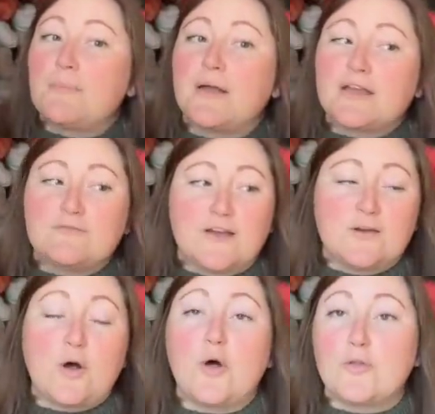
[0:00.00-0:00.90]
I could find
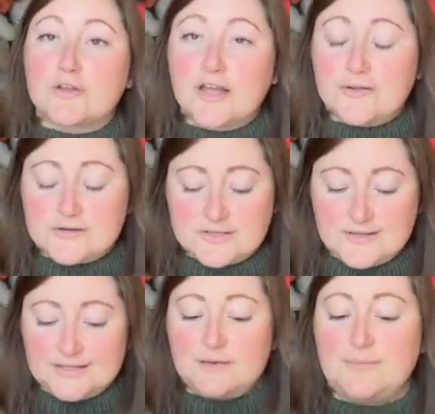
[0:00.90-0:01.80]
all the colors and
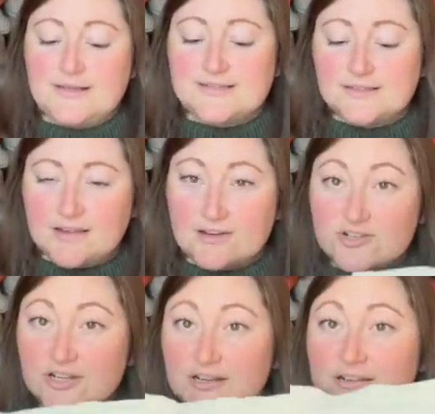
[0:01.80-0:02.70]
like the best
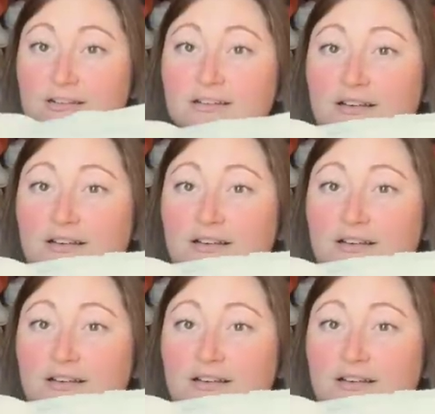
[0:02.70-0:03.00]
selection